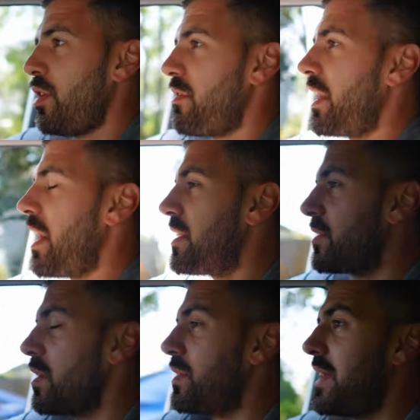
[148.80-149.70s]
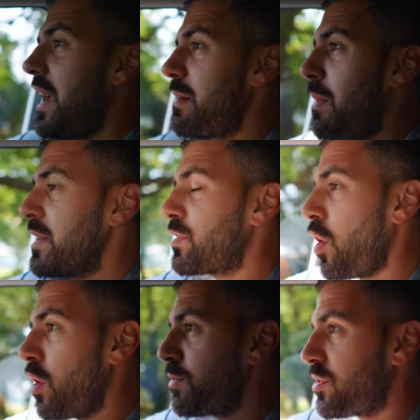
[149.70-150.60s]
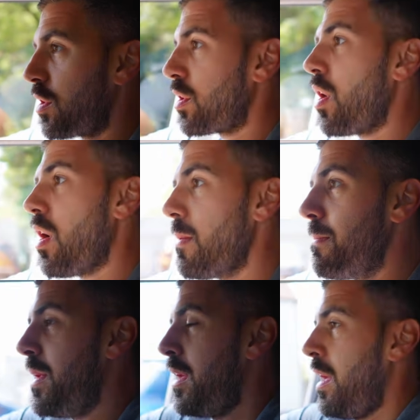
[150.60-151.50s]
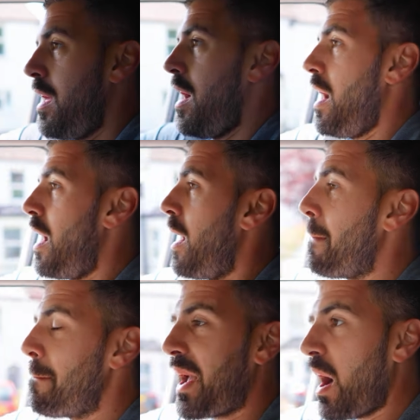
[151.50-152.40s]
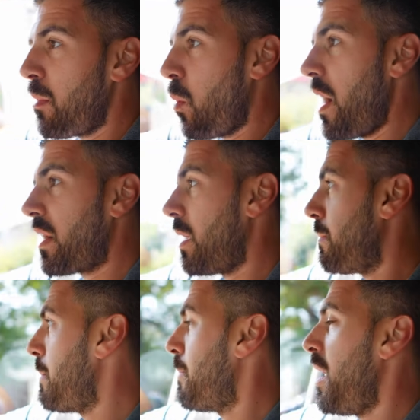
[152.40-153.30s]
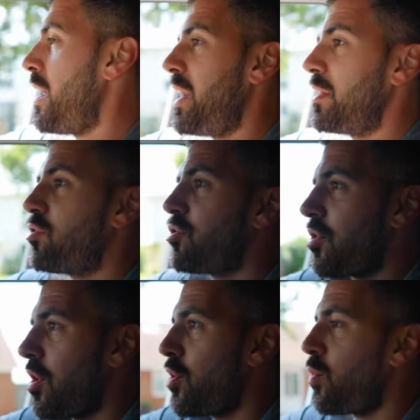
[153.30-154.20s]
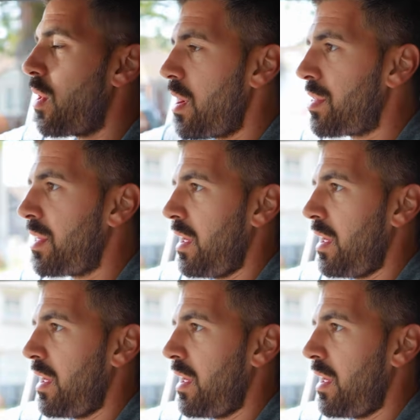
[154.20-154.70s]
so already, guys, go to yiannimizecomps.com. Become a Y Club member, it's so worth